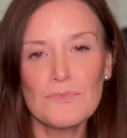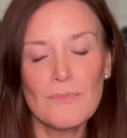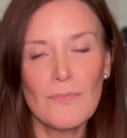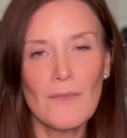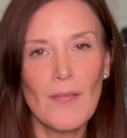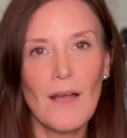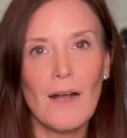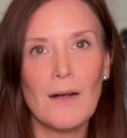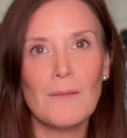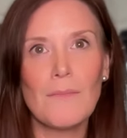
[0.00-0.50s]

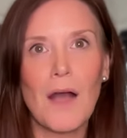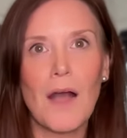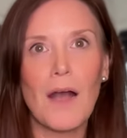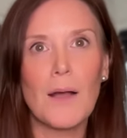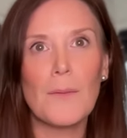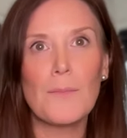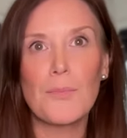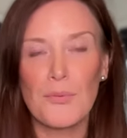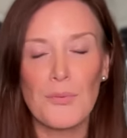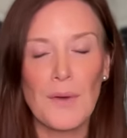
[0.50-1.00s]

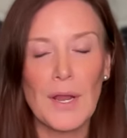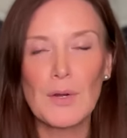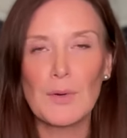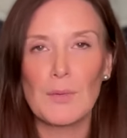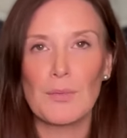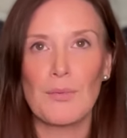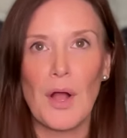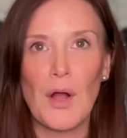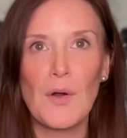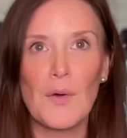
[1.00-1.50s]
a brick
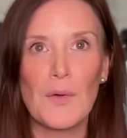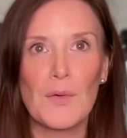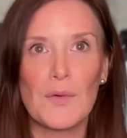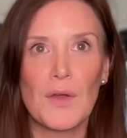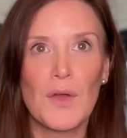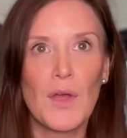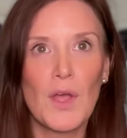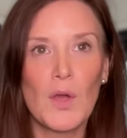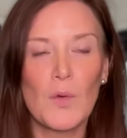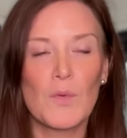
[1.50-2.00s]

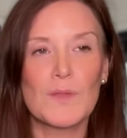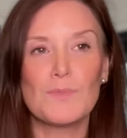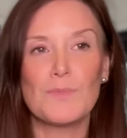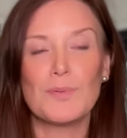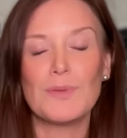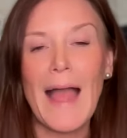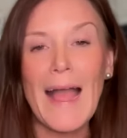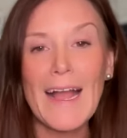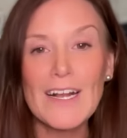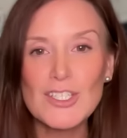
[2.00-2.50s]
road with
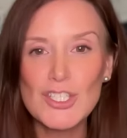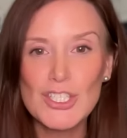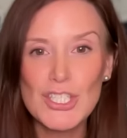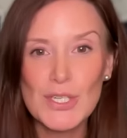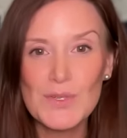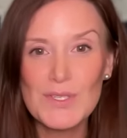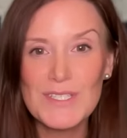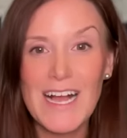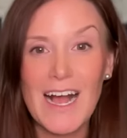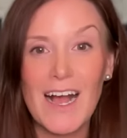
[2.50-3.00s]
black
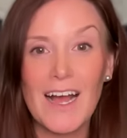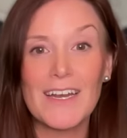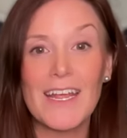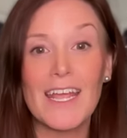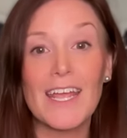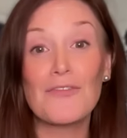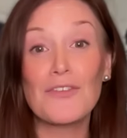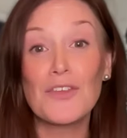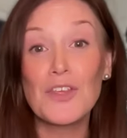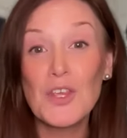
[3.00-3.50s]
shoes on,
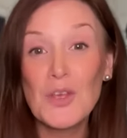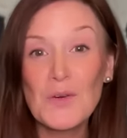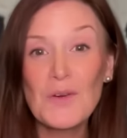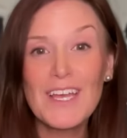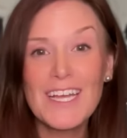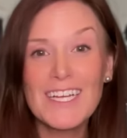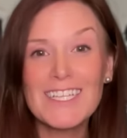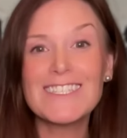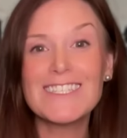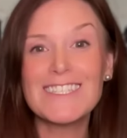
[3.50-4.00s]
if you
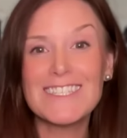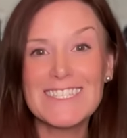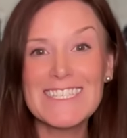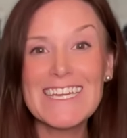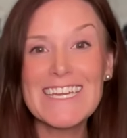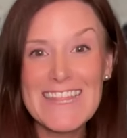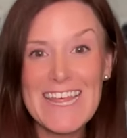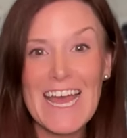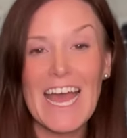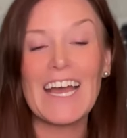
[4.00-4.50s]
can
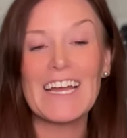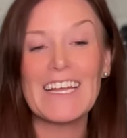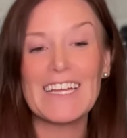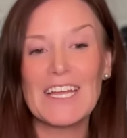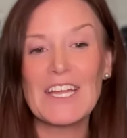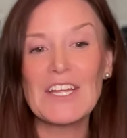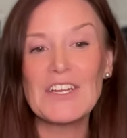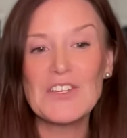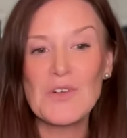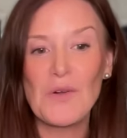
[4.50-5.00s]
see that
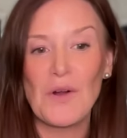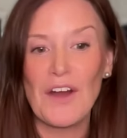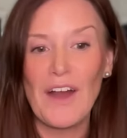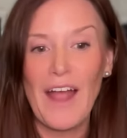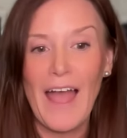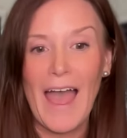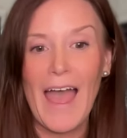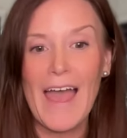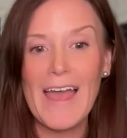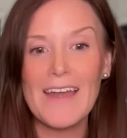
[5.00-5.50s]
in your
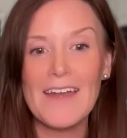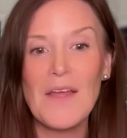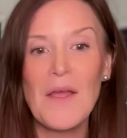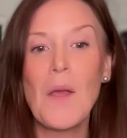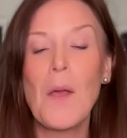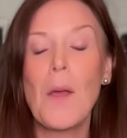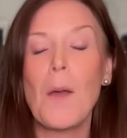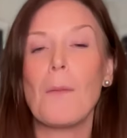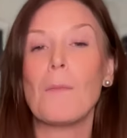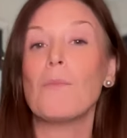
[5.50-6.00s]
head,
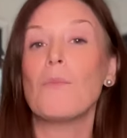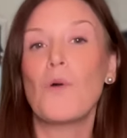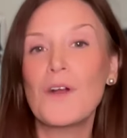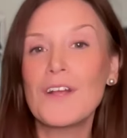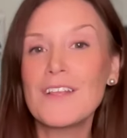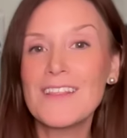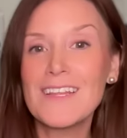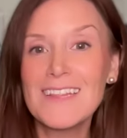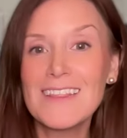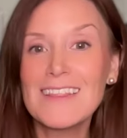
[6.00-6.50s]
more
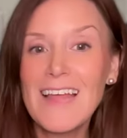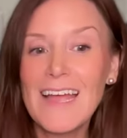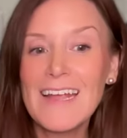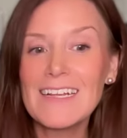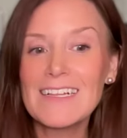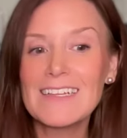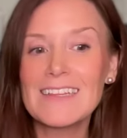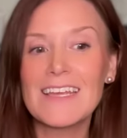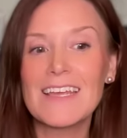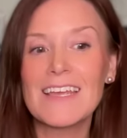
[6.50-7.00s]
than
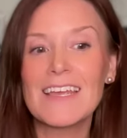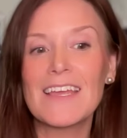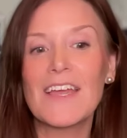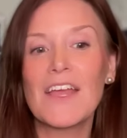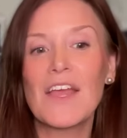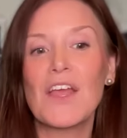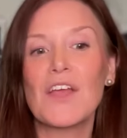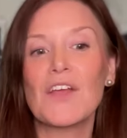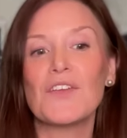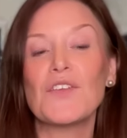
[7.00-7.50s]
likely
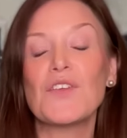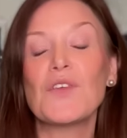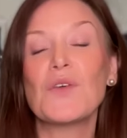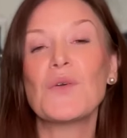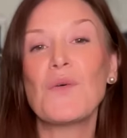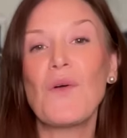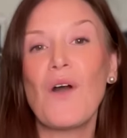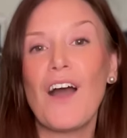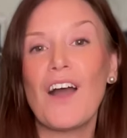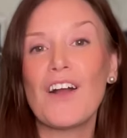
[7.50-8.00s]

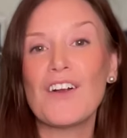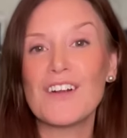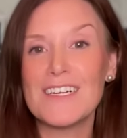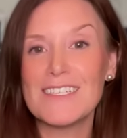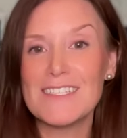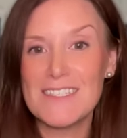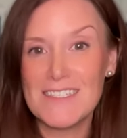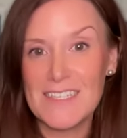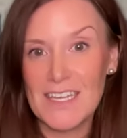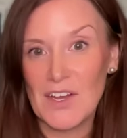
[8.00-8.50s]
you are a
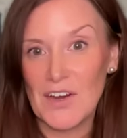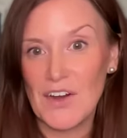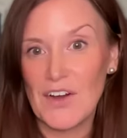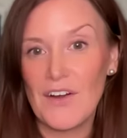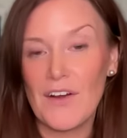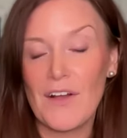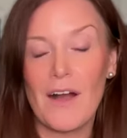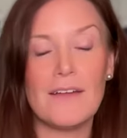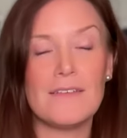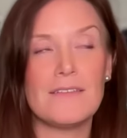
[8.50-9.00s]

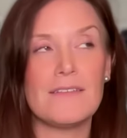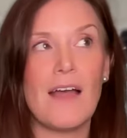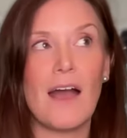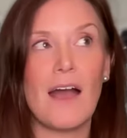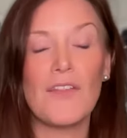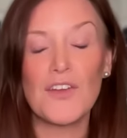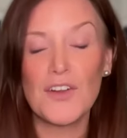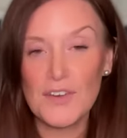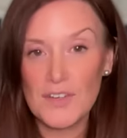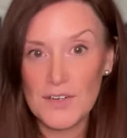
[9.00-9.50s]
seer.
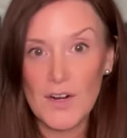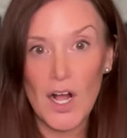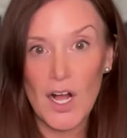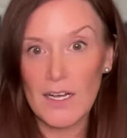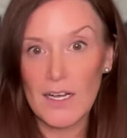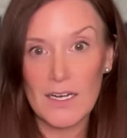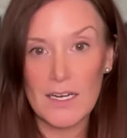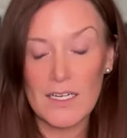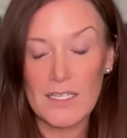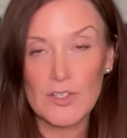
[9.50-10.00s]
Another
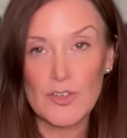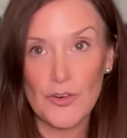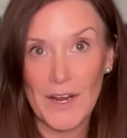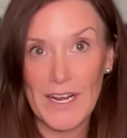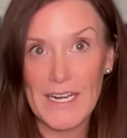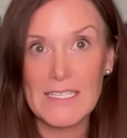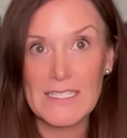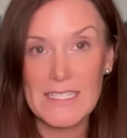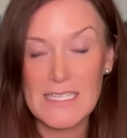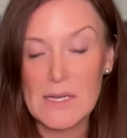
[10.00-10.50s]
great
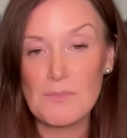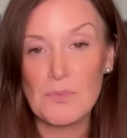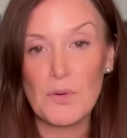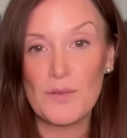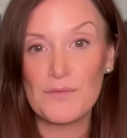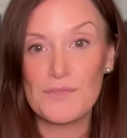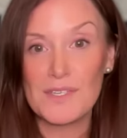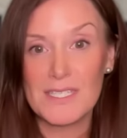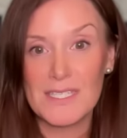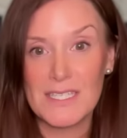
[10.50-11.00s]
example
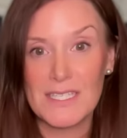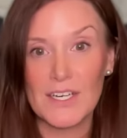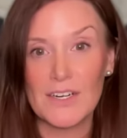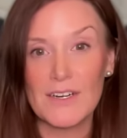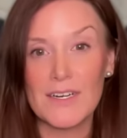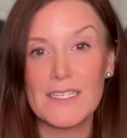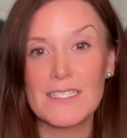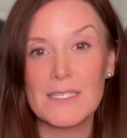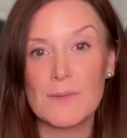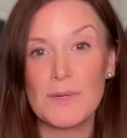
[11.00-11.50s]
of a seer
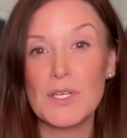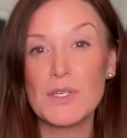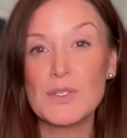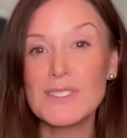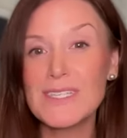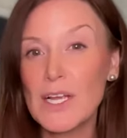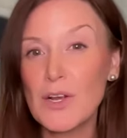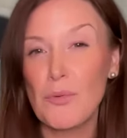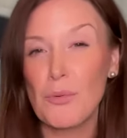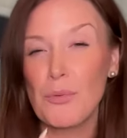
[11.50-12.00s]
is somebody who's
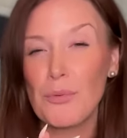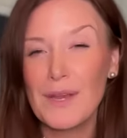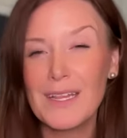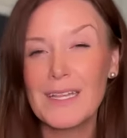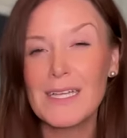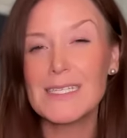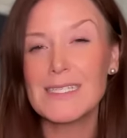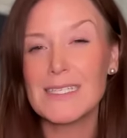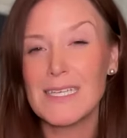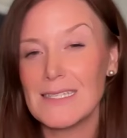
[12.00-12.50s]
like
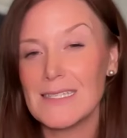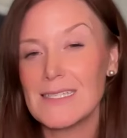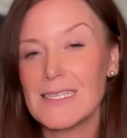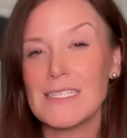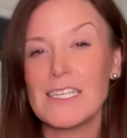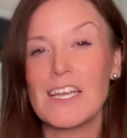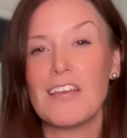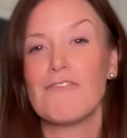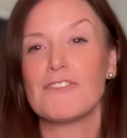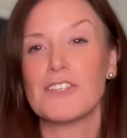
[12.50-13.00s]
really
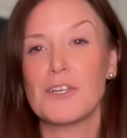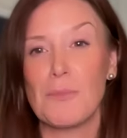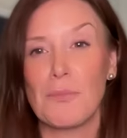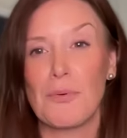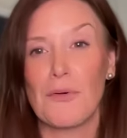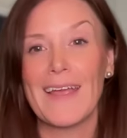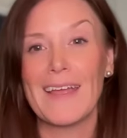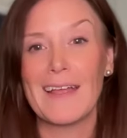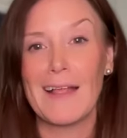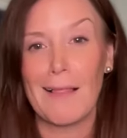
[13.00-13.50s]
sensitive to
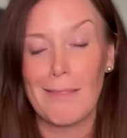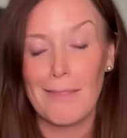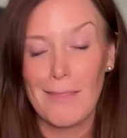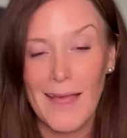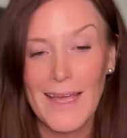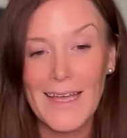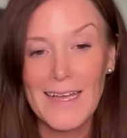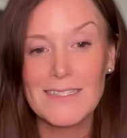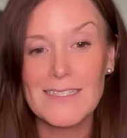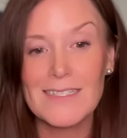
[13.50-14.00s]
bright
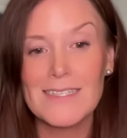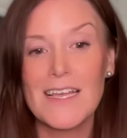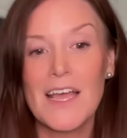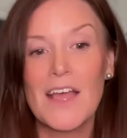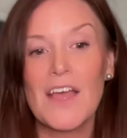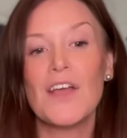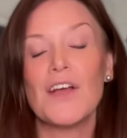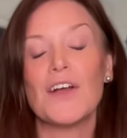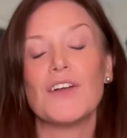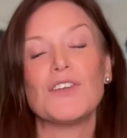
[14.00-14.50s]
lights.
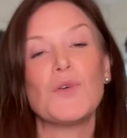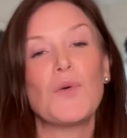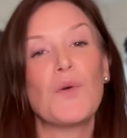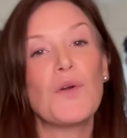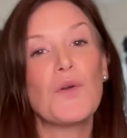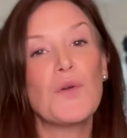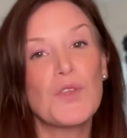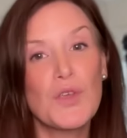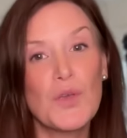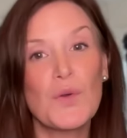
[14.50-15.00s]

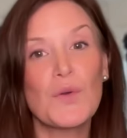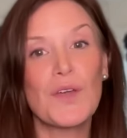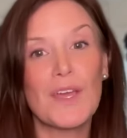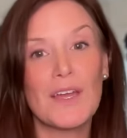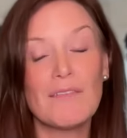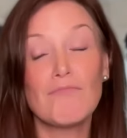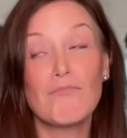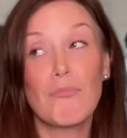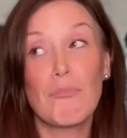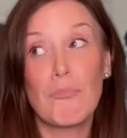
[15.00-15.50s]
You
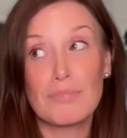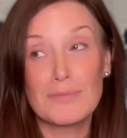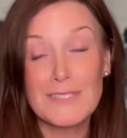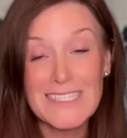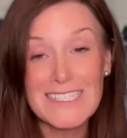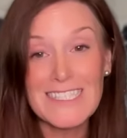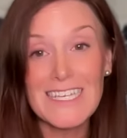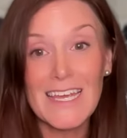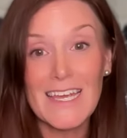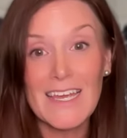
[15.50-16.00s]
can
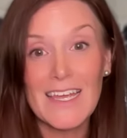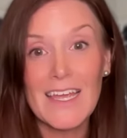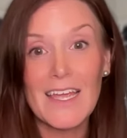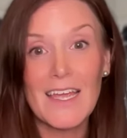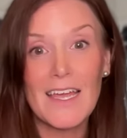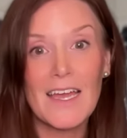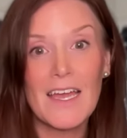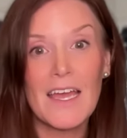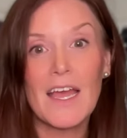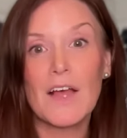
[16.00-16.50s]
see
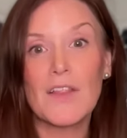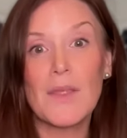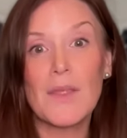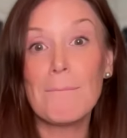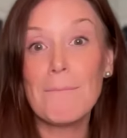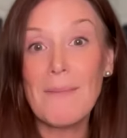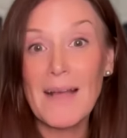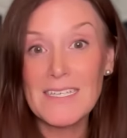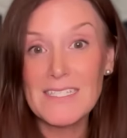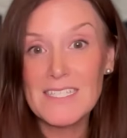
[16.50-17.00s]
the
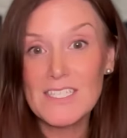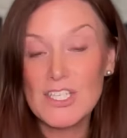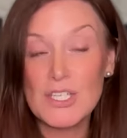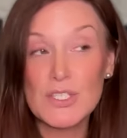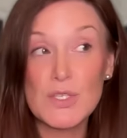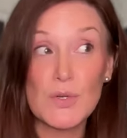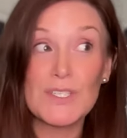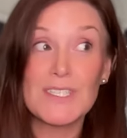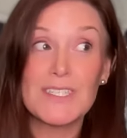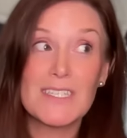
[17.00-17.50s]

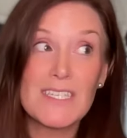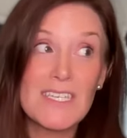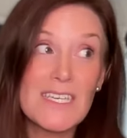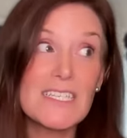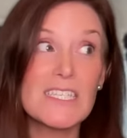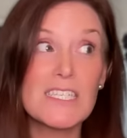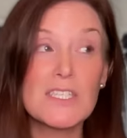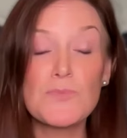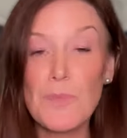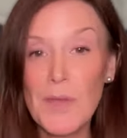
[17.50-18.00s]
messages or see
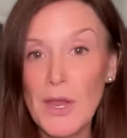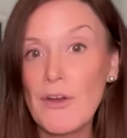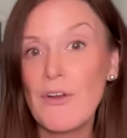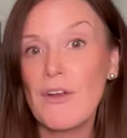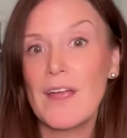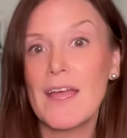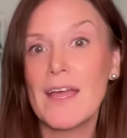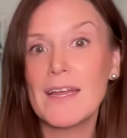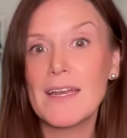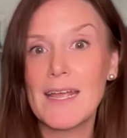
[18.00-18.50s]

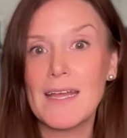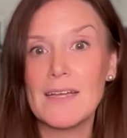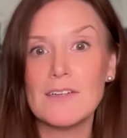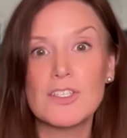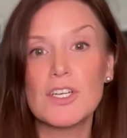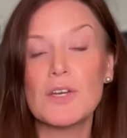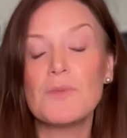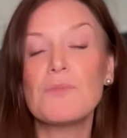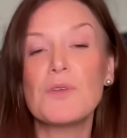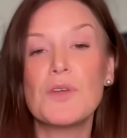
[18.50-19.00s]
spirit and
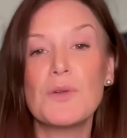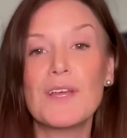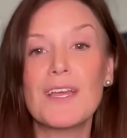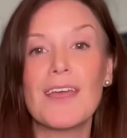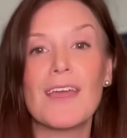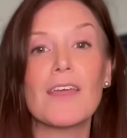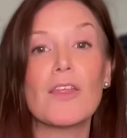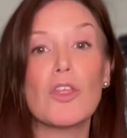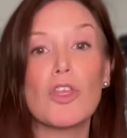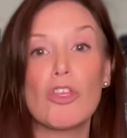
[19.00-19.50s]

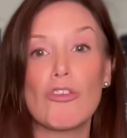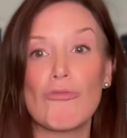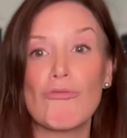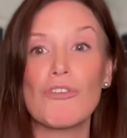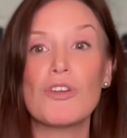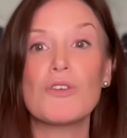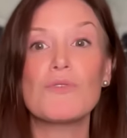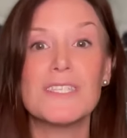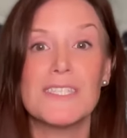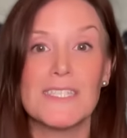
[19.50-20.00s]
communicate
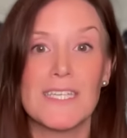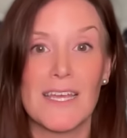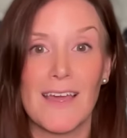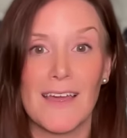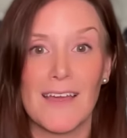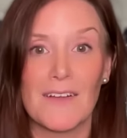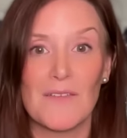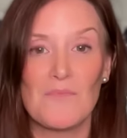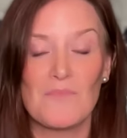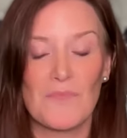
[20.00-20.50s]
through
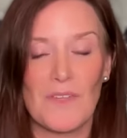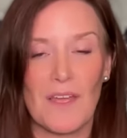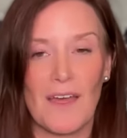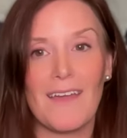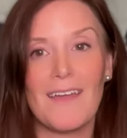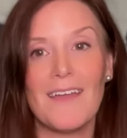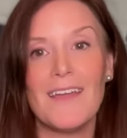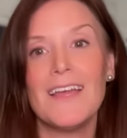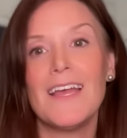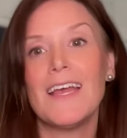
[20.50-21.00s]
seeing.
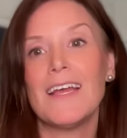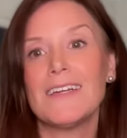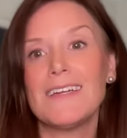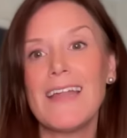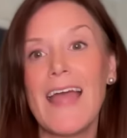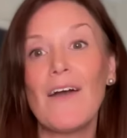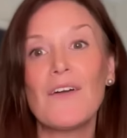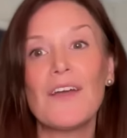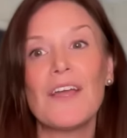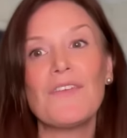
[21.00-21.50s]
Okay.
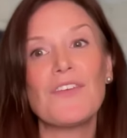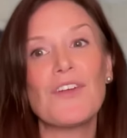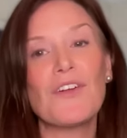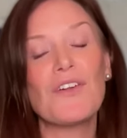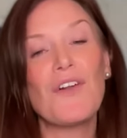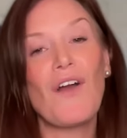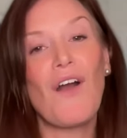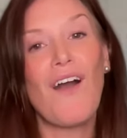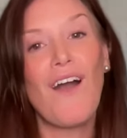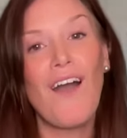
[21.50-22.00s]
Now, if you're
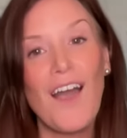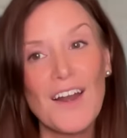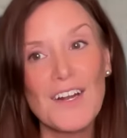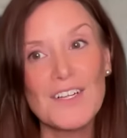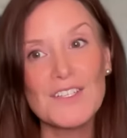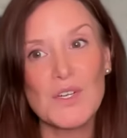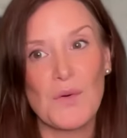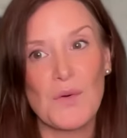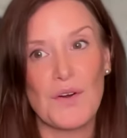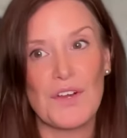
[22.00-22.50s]
an
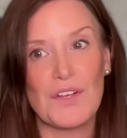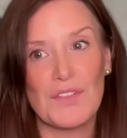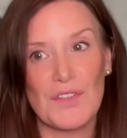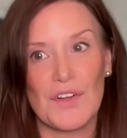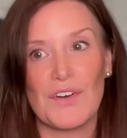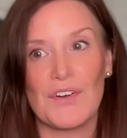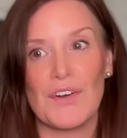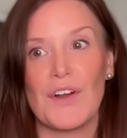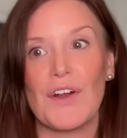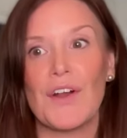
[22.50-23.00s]
auditory
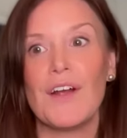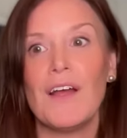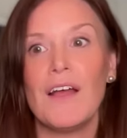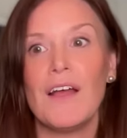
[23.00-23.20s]
learner,